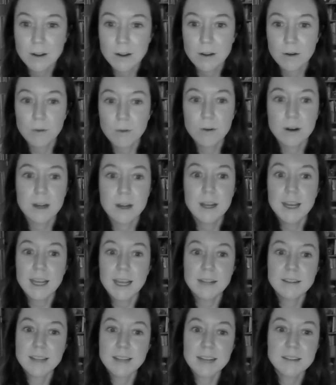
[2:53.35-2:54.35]
or
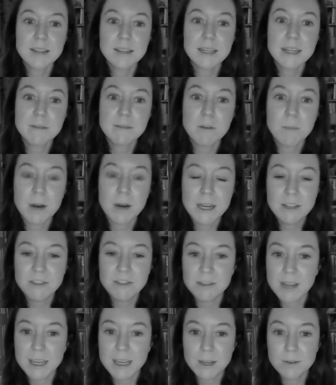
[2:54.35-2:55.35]
incessantly remind you
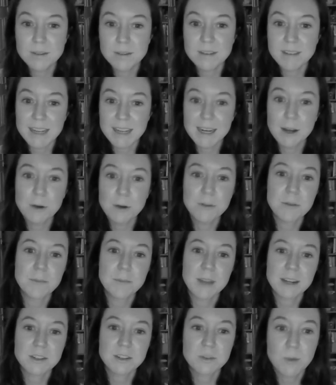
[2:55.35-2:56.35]
that you still owe them
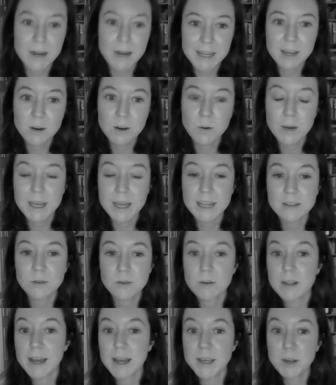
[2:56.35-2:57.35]
that 20 quid, or
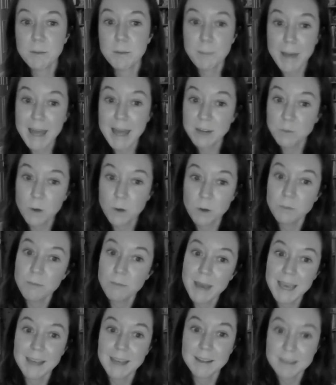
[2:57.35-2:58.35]
that your bed won't
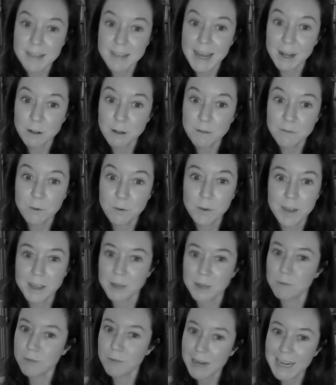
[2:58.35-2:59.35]
make itself, or that
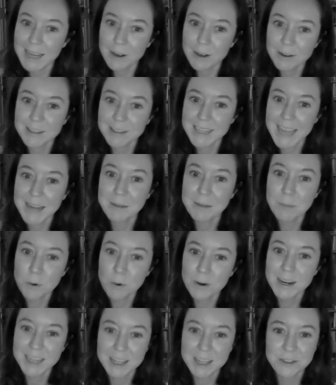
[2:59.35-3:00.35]
you really ought to get a
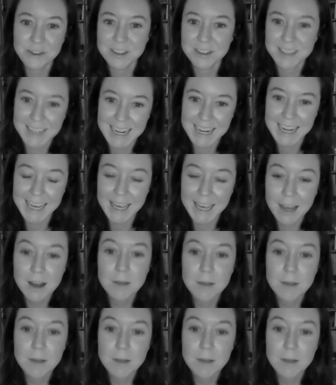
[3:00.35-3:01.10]
mortgage, silly.